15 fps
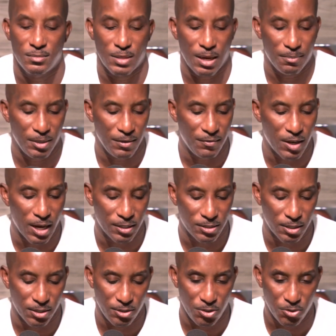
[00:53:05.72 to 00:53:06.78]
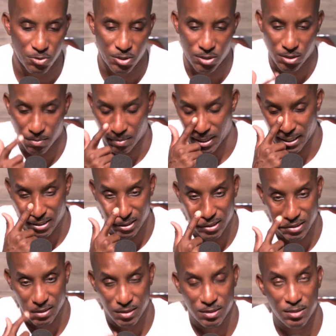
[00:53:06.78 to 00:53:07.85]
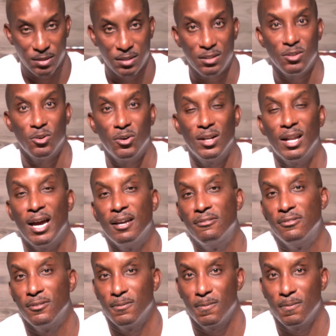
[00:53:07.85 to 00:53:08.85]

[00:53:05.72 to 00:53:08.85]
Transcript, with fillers: I believe God's going to use this to bless your life.